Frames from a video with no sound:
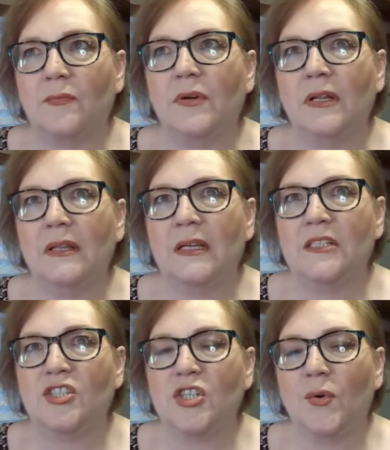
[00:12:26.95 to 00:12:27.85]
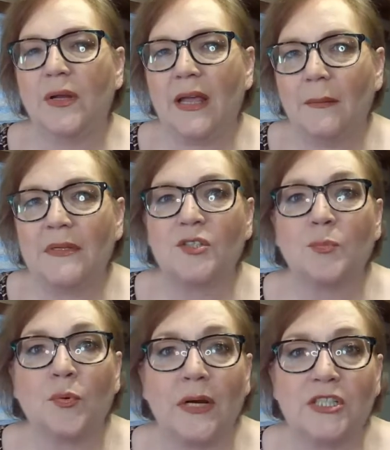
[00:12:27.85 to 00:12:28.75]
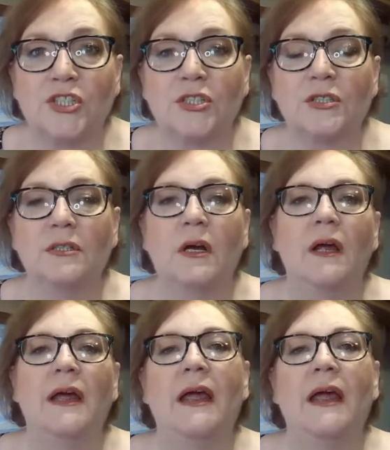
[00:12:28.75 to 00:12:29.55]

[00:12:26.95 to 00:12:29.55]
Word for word: I really think it's showing how much pressure